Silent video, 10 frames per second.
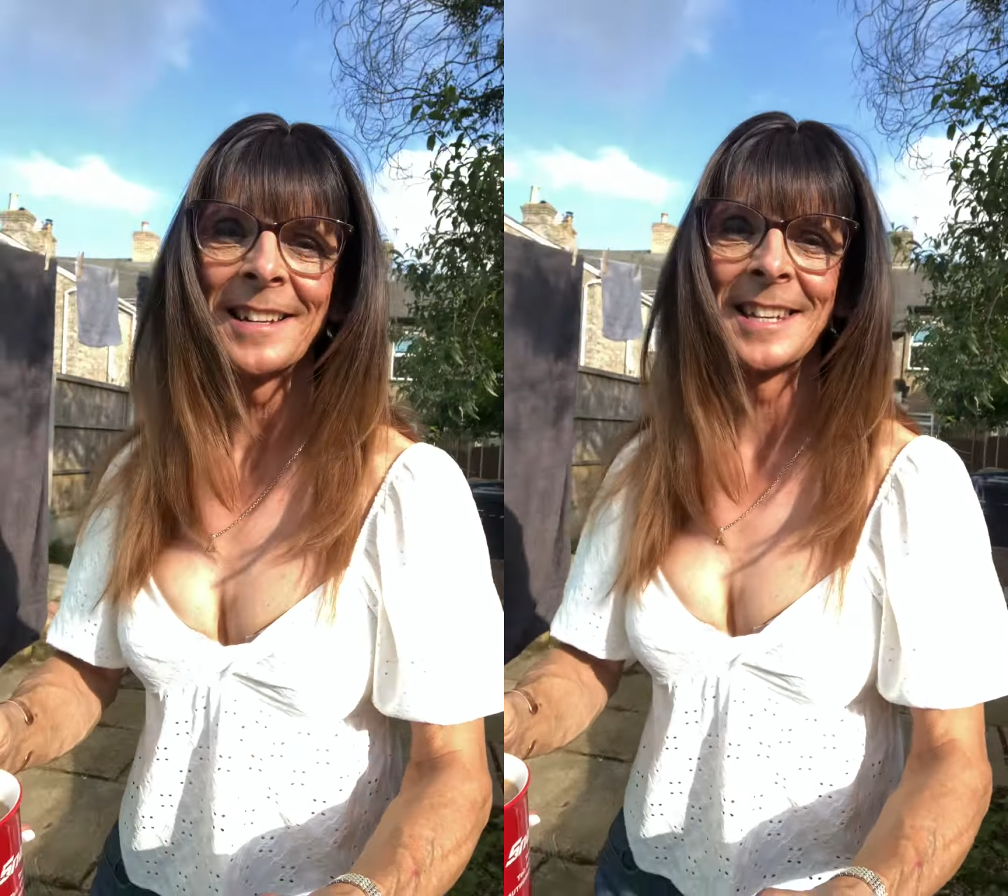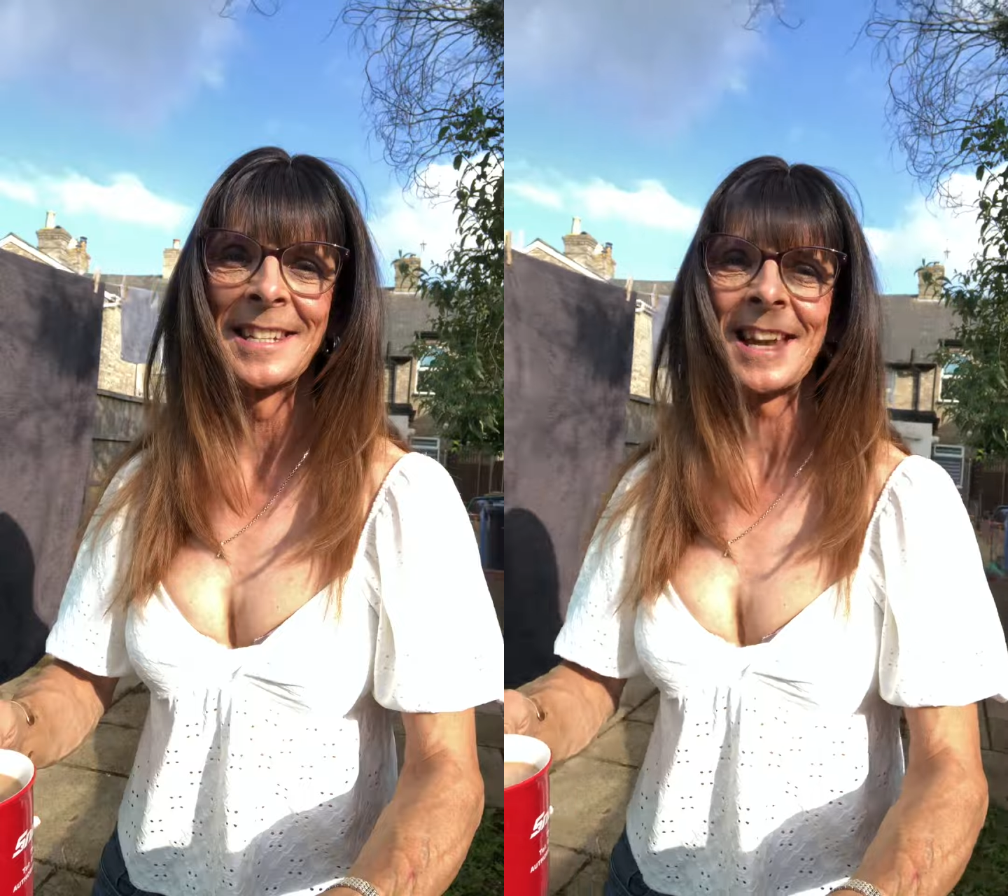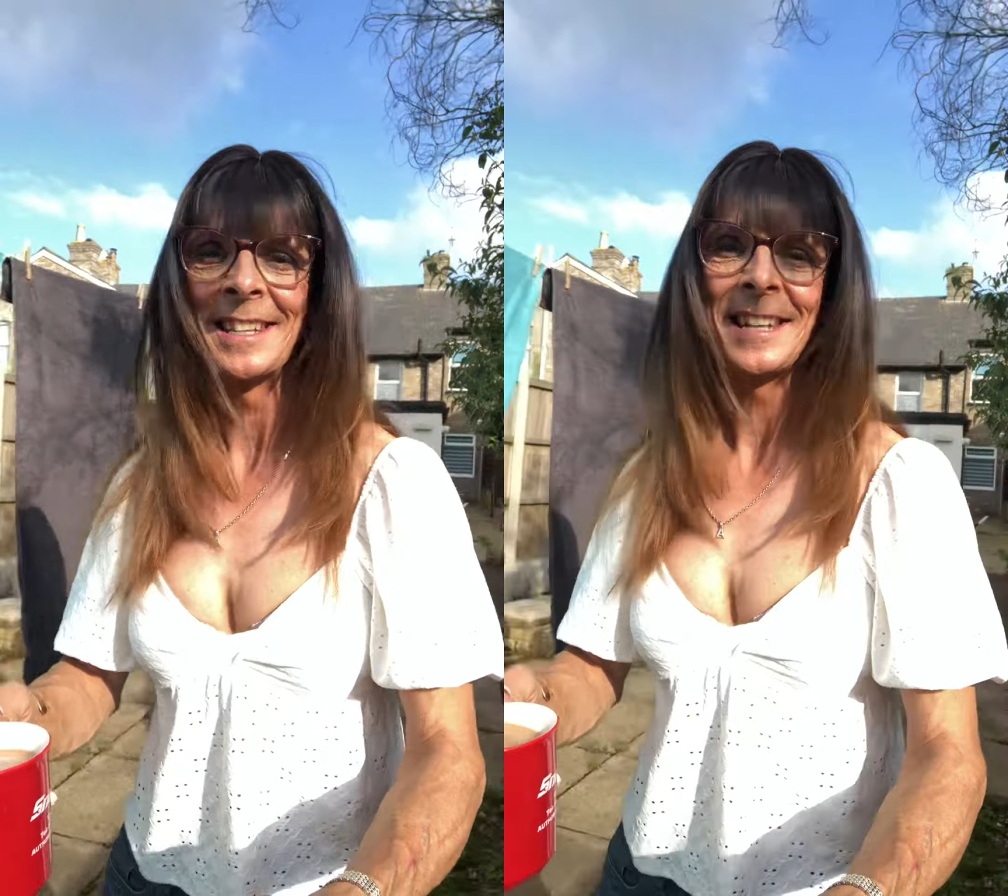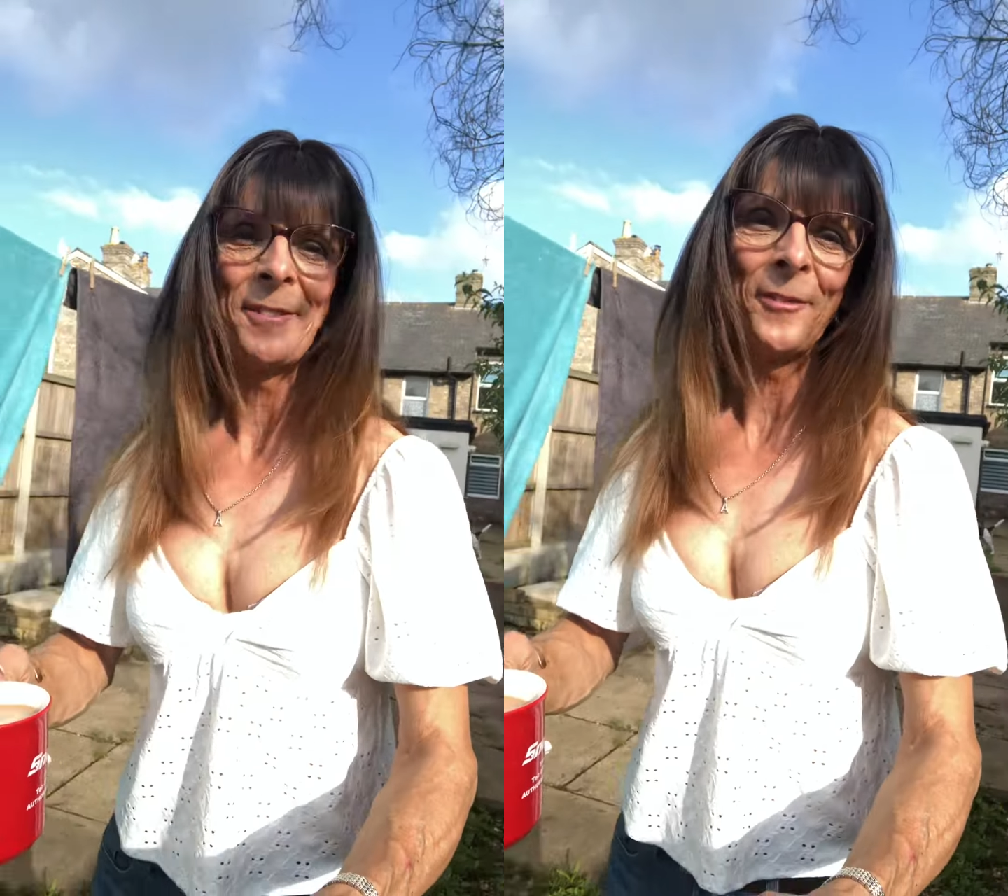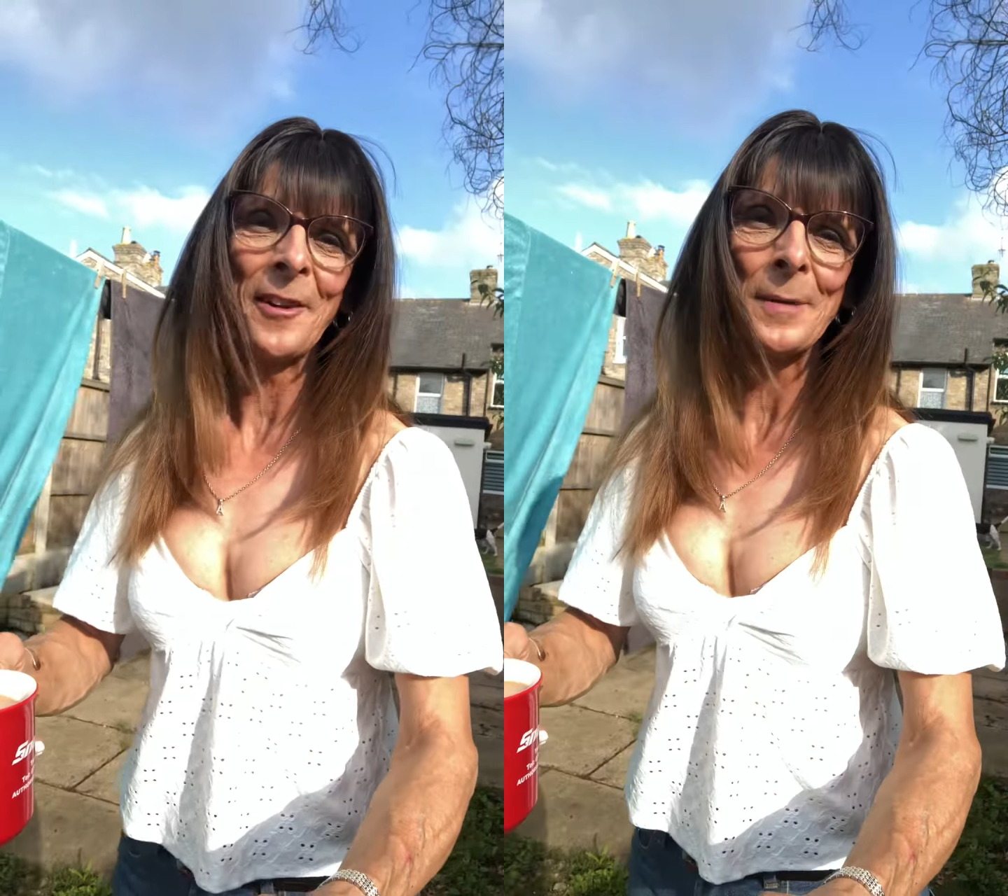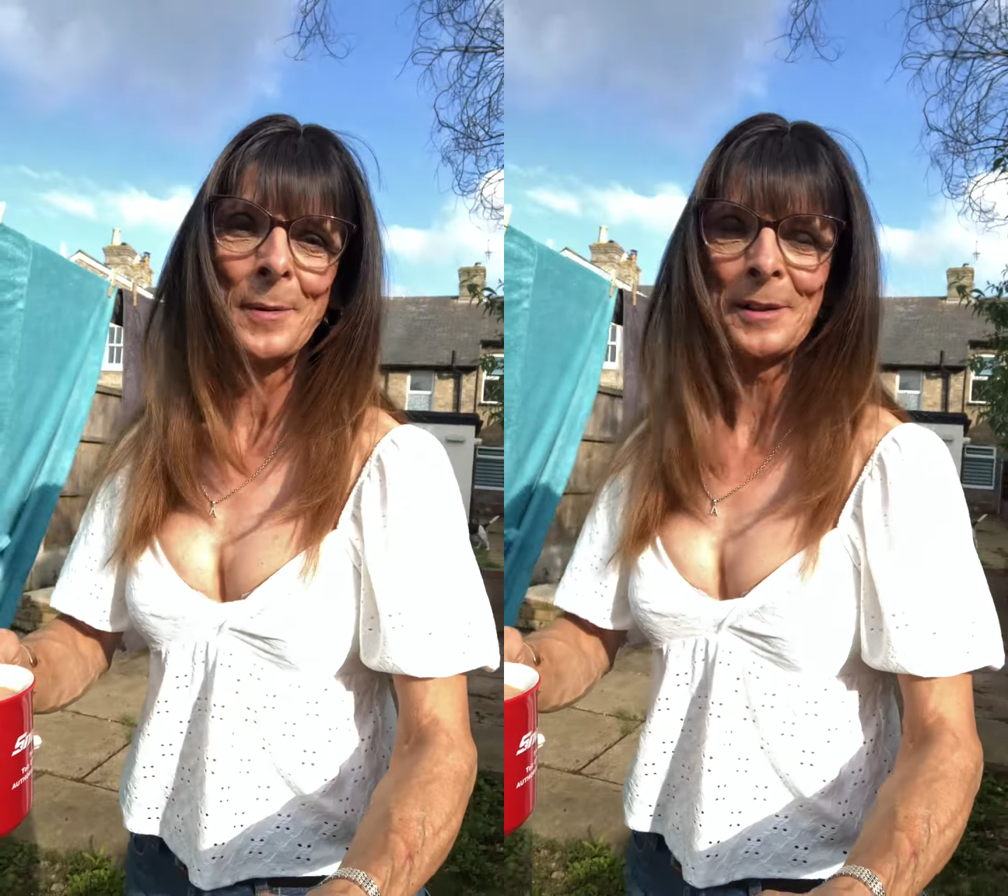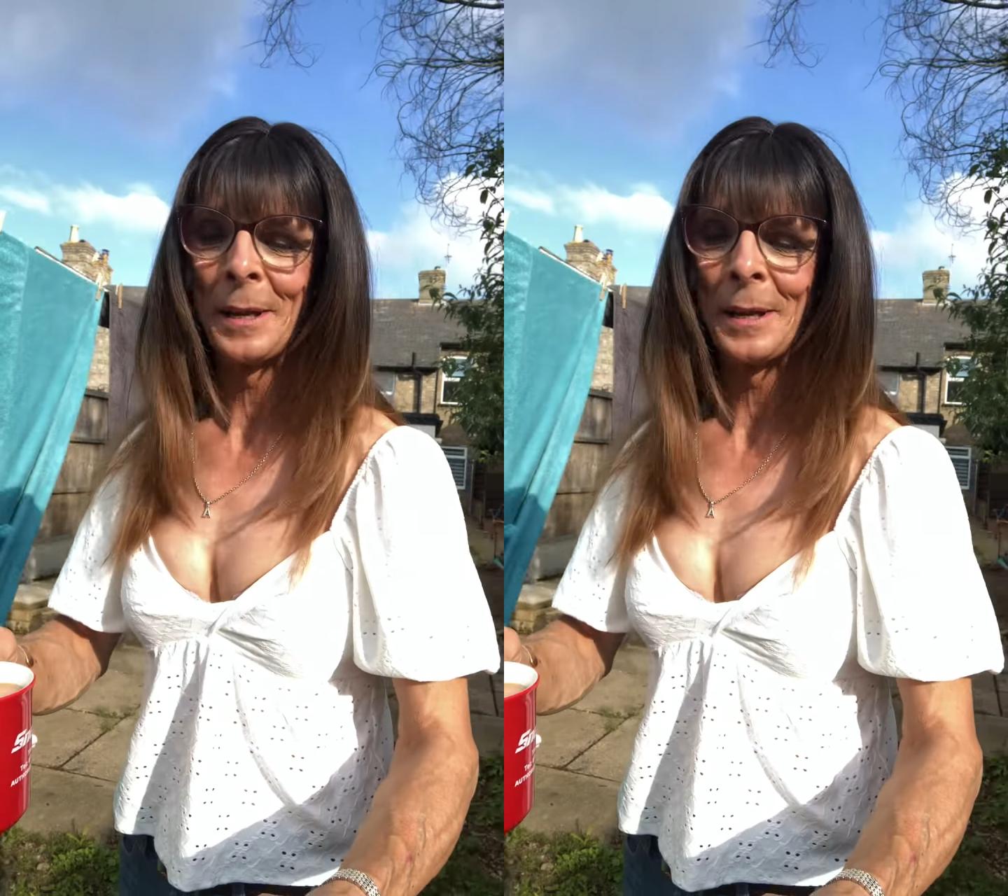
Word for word: the sun did finally put